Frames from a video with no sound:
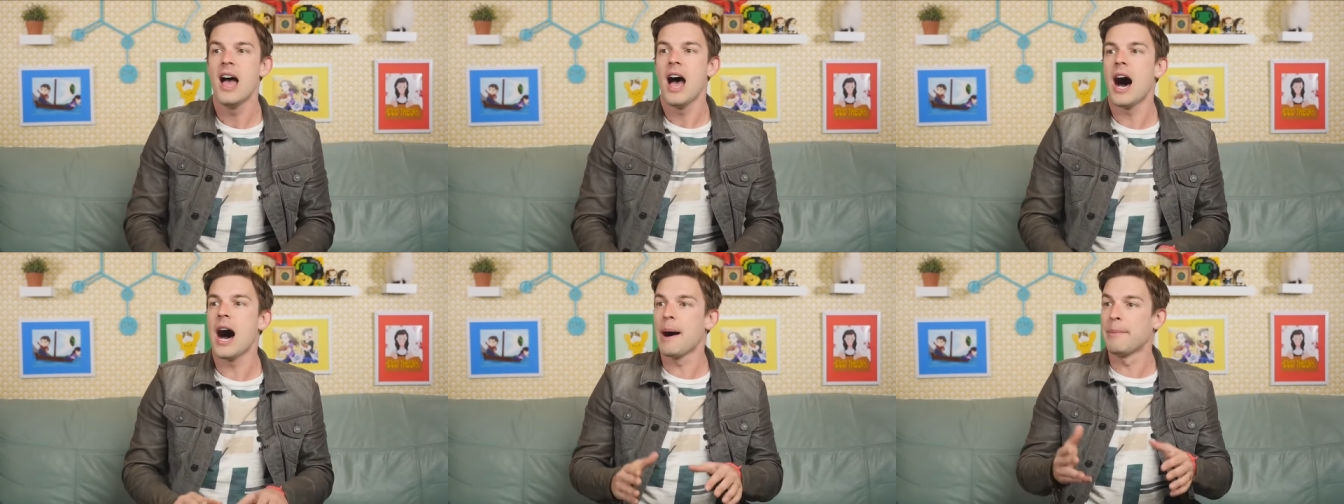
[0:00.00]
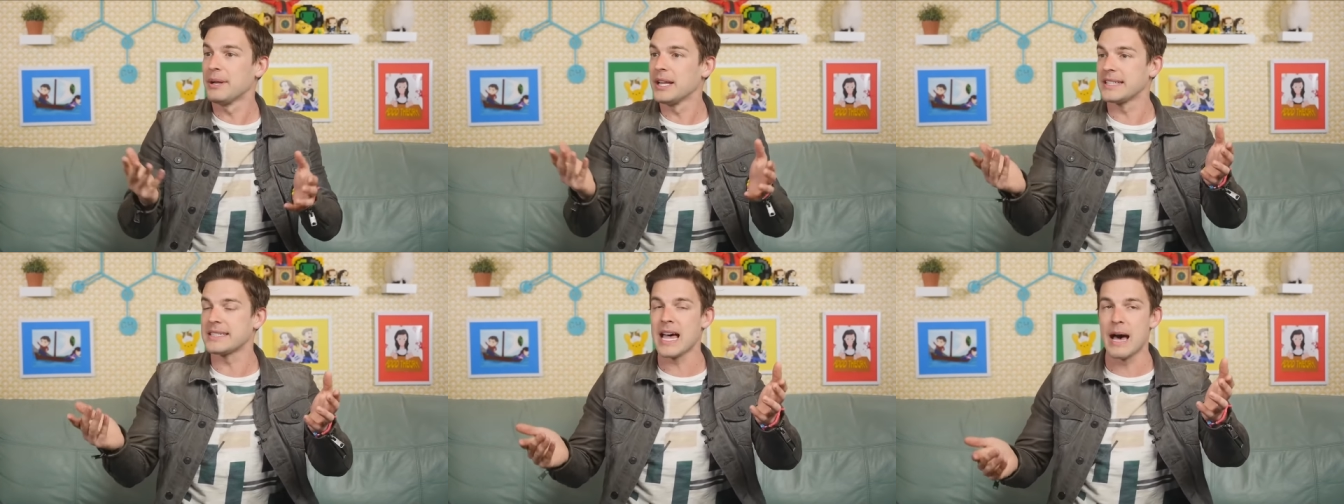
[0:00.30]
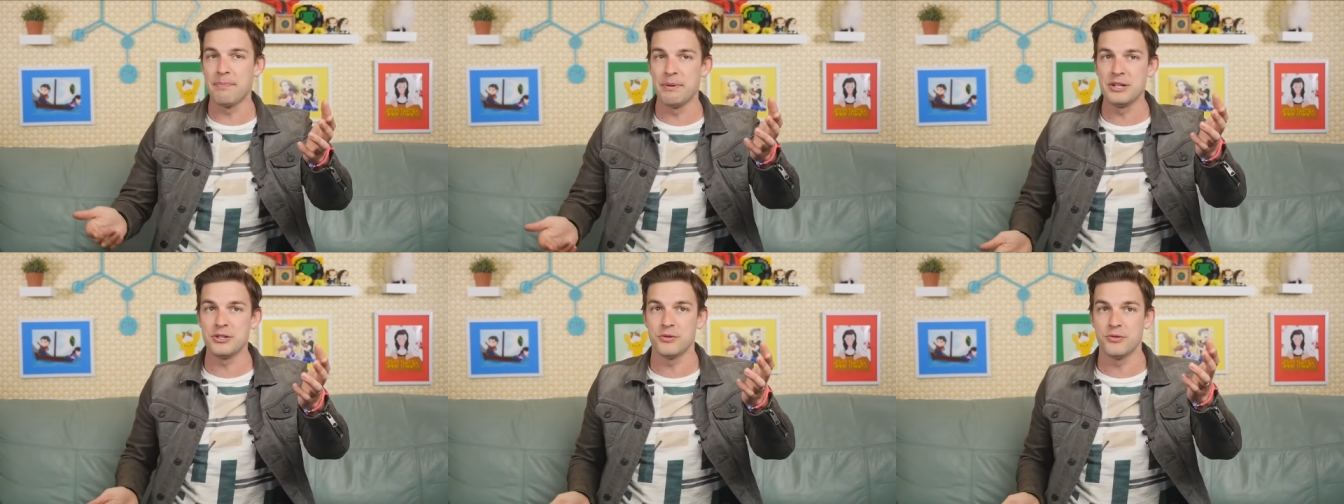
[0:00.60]
Uh, but let's
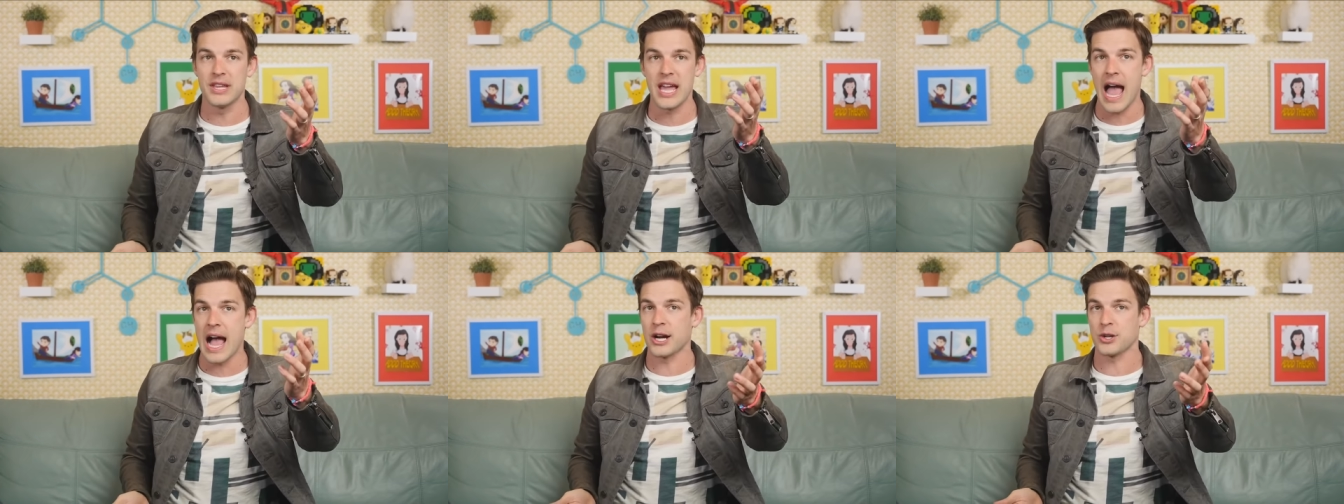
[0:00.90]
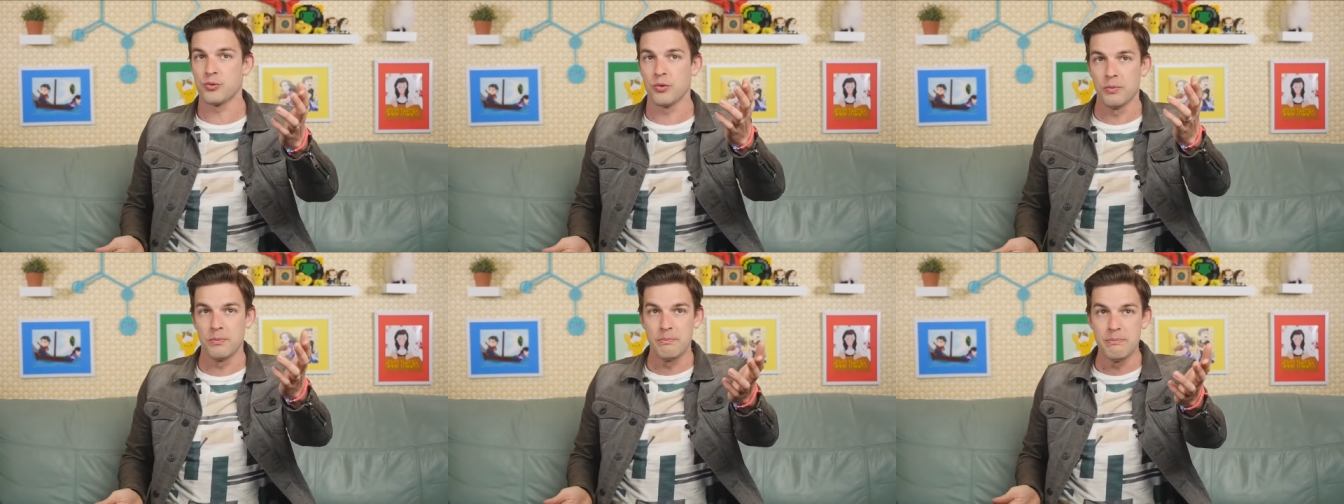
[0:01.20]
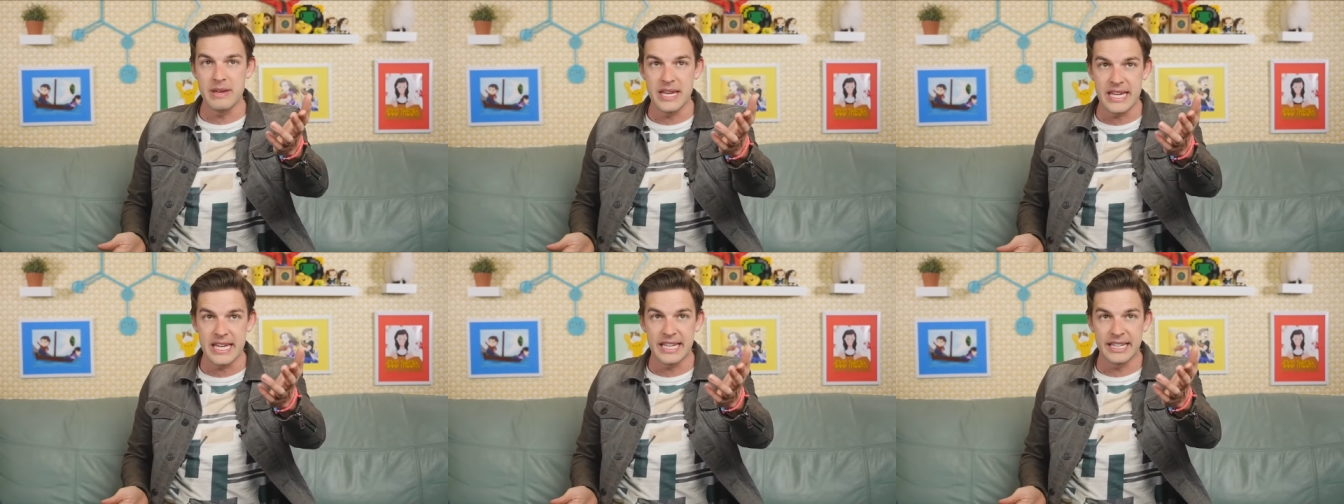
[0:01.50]
hop into the actual
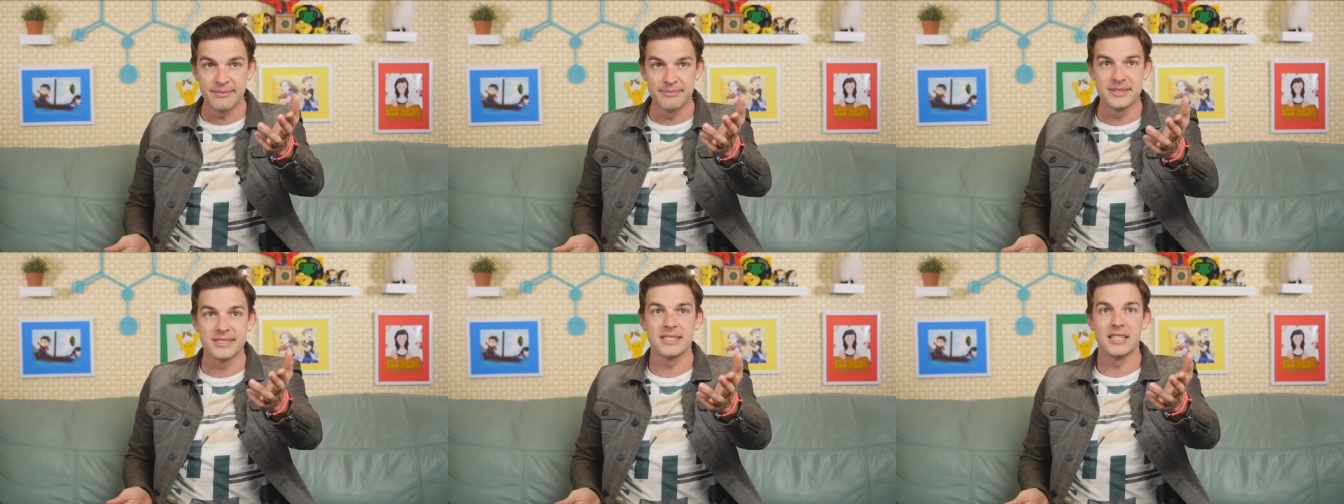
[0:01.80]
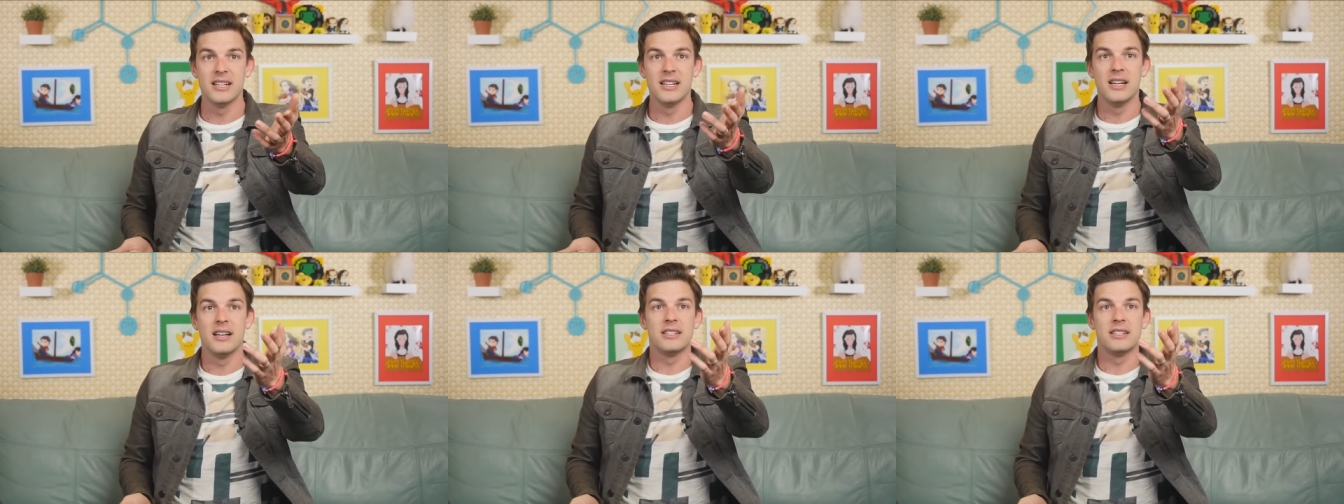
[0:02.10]
memes,